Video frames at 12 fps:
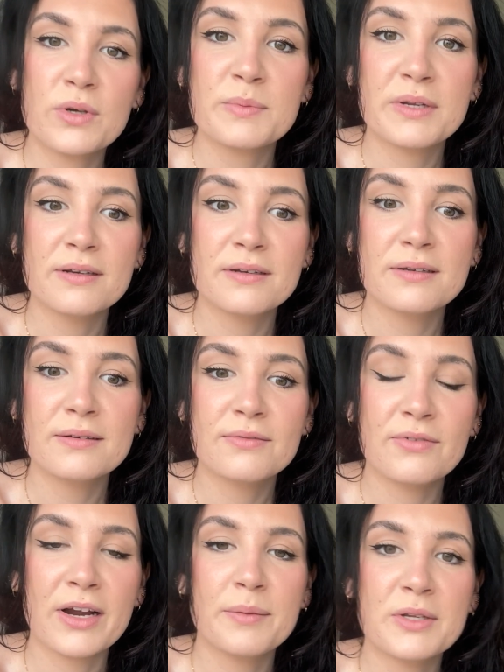been
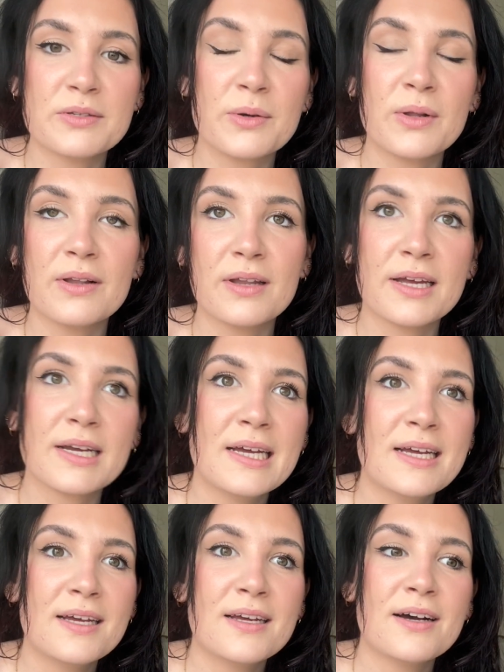very musical, like
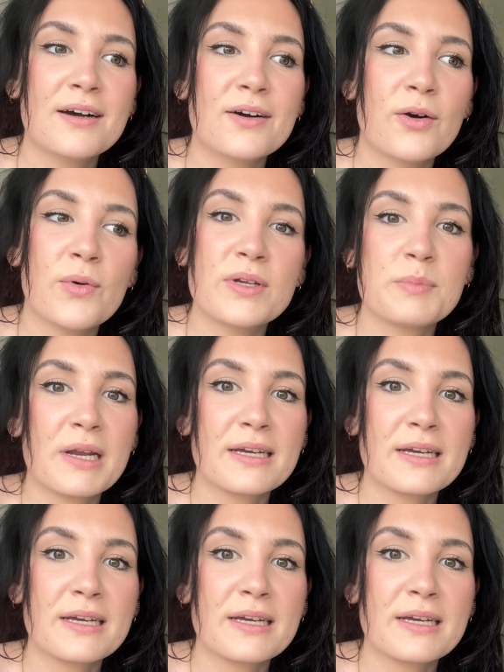always played